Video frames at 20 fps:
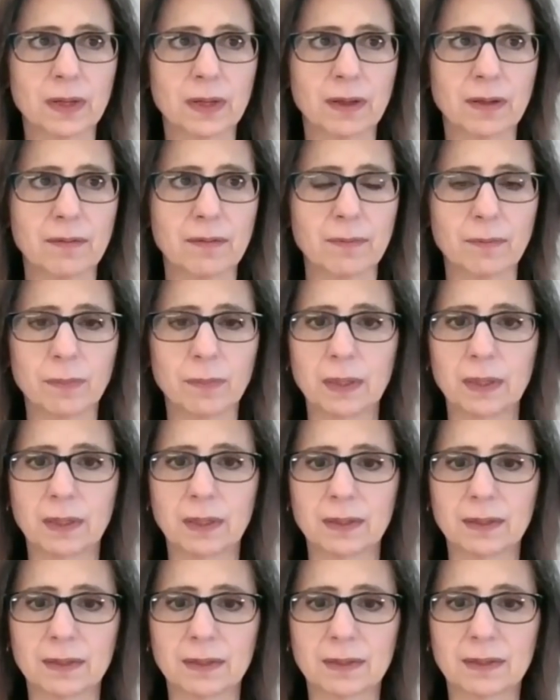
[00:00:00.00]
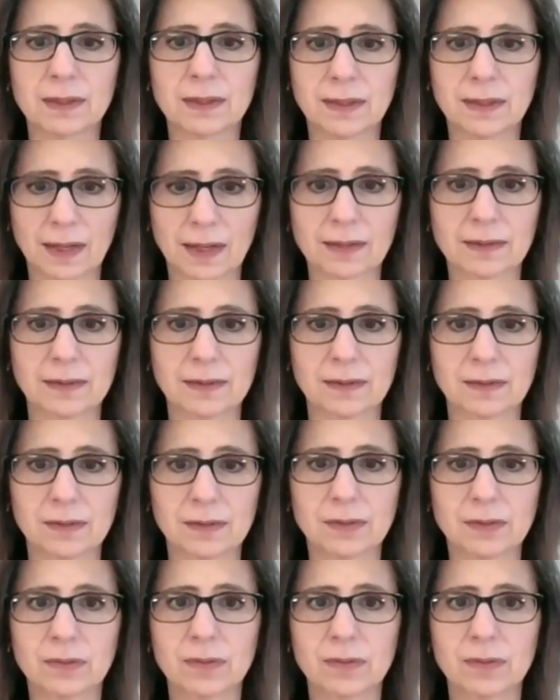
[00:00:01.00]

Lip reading: of being connected